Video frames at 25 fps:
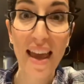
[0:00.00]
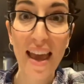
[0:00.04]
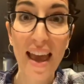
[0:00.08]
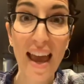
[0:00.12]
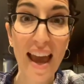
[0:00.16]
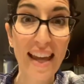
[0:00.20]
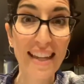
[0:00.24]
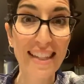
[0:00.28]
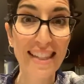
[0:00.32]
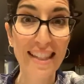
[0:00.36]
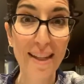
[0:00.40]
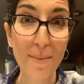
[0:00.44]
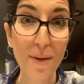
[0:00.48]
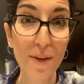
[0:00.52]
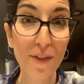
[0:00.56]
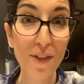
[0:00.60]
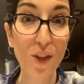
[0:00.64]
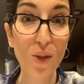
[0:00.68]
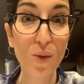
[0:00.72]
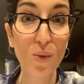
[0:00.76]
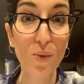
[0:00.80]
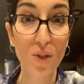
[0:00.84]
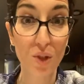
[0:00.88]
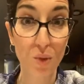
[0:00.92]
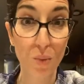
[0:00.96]
And some of
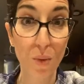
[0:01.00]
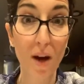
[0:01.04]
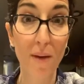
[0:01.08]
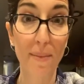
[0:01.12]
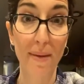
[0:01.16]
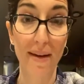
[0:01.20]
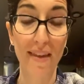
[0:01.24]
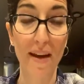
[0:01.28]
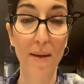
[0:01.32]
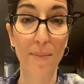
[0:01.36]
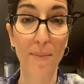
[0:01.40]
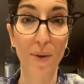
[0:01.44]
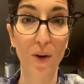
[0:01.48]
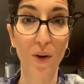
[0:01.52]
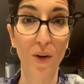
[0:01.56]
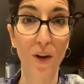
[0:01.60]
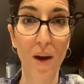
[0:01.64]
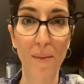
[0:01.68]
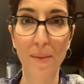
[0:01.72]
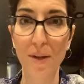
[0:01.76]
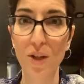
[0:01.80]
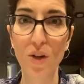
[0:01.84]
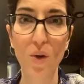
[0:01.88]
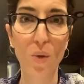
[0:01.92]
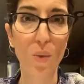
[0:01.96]
you swear by that
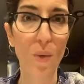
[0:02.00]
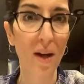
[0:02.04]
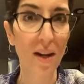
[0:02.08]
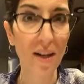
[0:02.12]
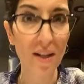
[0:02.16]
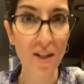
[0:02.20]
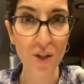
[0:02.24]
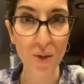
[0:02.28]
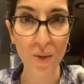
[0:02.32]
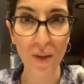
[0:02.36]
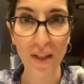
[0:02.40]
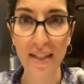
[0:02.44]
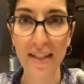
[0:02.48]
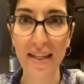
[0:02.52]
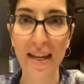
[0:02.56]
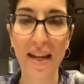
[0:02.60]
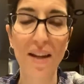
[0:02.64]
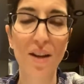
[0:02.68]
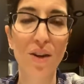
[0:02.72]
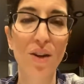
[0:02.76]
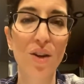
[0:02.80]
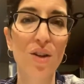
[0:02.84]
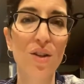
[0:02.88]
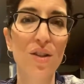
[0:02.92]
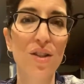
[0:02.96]
program. You don't want to do
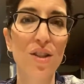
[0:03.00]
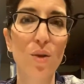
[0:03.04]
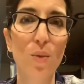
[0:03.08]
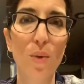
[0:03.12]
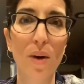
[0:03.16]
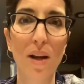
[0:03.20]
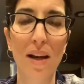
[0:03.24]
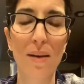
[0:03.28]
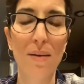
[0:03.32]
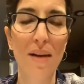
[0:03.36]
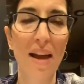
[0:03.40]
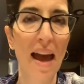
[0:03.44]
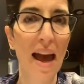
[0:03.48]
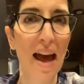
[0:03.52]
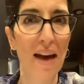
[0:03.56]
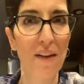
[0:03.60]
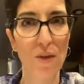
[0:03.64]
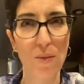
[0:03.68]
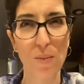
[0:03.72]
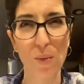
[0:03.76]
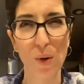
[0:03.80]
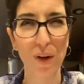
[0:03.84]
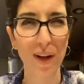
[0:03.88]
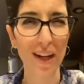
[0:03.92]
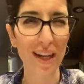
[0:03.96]
containers. You want to have a
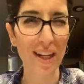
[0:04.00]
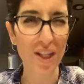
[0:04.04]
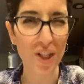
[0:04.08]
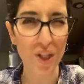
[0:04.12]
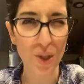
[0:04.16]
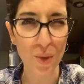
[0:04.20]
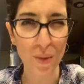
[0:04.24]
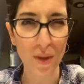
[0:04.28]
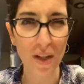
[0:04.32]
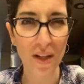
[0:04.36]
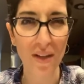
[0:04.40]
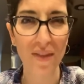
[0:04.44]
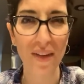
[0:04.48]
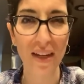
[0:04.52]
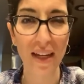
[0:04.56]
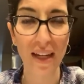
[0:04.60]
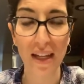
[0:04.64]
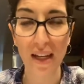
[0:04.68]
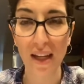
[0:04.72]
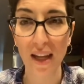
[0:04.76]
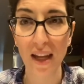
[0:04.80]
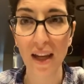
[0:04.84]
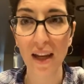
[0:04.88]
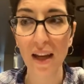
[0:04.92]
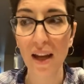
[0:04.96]
more intuitive
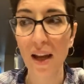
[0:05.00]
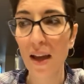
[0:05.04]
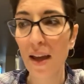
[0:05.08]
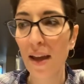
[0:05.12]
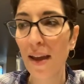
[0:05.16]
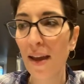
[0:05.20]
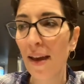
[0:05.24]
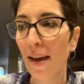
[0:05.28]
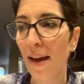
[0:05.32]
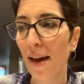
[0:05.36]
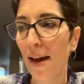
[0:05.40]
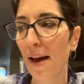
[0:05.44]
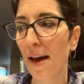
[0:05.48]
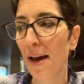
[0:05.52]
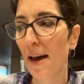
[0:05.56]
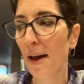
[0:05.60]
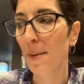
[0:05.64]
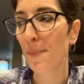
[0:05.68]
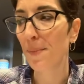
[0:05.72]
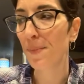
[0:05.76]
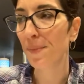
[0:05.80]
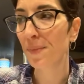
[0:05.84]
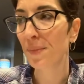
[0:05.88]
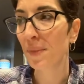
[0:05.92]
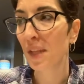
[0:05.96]
eating.
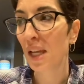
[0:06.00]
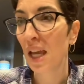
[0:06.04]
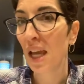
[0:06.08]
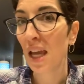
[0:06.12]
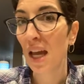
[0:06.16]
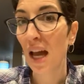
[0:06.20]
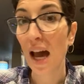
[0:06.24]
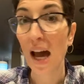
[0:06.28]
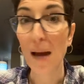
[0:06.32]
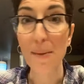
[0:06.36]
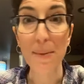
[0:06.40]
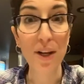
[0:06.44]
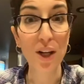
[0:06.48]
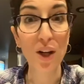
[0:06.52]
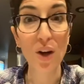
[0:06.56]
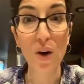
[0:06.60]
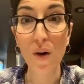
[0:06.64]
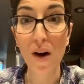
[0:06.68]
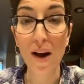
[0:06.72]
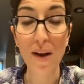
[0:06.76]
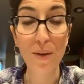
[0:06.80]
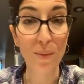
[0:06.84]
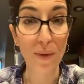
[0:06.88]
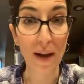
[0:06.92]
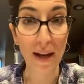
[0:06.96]
I'm going to go
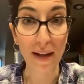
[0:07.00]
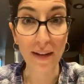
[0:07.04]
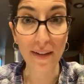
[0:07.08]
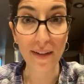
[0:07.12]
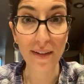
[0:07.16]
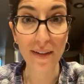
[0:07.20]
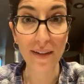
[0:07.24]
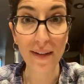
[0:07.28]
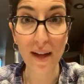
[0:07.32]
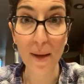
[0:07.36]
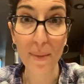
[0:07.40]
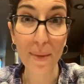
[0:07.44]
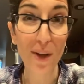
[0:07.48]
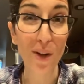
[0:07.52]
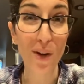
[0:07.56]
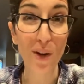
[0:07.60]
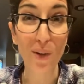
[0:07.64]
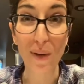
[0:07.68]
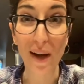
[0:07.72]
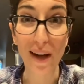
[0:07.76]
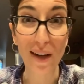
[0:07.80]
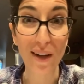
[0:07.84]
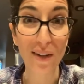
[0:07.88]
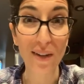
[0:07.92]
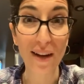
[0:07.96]
on record
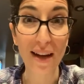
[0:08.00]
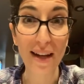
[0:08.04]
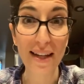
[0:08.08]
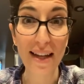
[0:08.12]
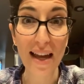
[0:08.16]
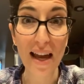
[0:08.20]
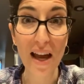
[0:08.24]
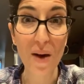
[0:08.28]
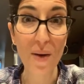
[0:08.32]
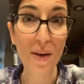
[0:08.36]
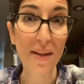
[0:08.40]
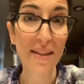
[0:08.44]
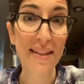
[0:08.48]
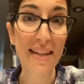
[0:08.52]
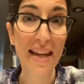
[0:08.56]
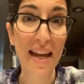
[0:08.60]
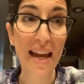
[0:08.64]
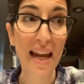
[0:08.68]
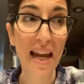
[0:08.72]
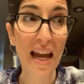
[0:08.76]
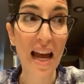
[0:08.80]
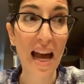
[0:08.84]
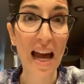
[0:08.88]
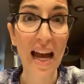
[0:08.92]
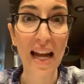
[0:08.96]
right now and
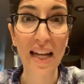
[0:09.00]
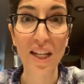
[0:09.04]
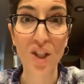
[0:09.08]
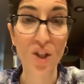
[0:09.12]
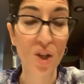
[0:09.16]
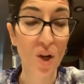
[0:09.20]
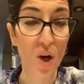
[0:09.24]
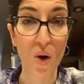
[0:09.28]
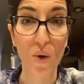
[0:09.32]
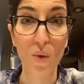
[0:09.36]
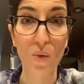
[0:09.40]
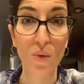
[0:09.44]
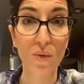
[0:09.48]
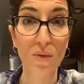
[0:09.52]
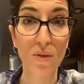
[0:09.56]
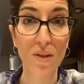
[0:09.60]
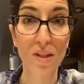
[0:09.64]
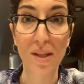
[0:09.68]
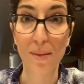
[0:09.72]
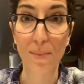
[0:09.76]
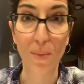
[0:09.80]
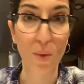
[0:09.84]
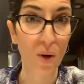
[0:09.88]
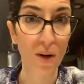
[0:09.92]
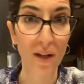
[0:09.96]
say I don't
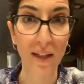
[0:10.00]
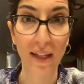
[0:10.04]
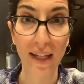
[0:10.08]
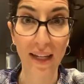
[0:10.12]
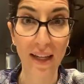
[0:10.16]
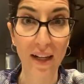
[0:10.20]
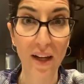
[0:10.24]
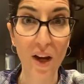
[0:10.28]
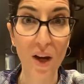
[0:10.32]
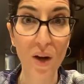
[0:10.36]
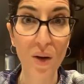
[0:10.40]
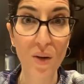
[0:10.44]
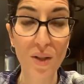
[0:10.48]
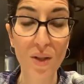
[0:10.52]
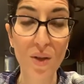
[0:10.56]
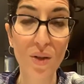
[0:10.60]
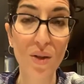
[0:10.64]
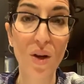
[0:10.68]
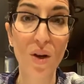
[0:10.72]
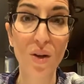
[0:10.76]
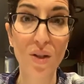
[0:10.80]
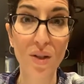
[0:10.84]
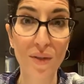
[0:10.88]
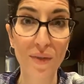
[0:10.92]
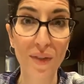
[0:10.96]
support keto. So
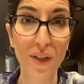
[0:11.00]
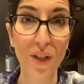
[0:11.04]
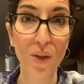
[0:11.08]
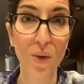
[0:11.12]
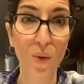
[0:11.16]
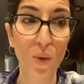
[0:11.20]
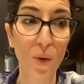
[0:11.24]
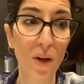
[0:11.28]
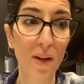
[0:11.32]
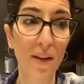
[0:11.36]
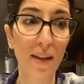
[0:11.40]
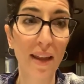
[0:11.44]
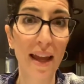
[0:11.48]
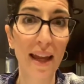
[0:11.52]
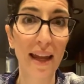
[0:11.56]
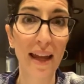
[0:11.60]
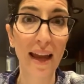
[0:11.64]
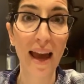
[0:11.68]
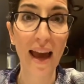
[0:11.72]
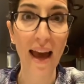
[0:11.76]
those of you who are like